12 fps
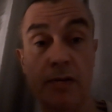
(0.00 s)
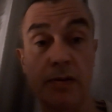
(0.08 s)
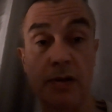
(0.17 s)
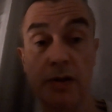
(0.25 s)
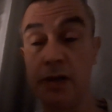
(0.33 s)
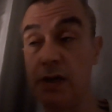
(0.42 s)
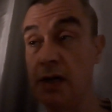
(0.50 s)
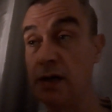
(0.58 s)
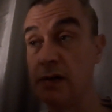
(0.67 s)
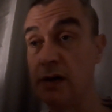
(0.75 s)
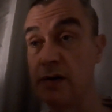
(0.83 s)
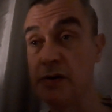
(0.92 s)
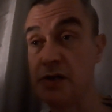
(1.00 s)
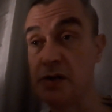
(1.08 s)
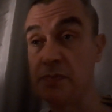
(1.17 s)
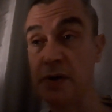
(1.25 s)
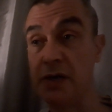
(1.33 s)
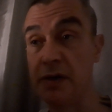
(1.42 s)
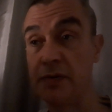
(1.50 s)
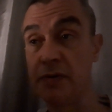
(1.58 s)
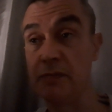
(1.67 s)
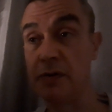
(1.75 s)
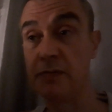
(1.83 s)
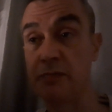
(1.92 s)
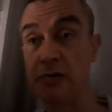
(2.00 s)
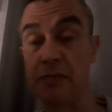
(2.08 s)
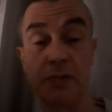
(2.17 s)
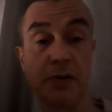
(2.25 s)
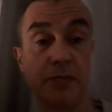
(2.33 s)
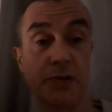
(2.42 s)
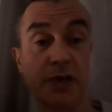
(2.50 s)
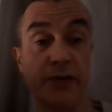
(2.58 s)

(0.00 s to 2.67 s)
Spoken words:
Like, yeah, it's just been nothing but problems.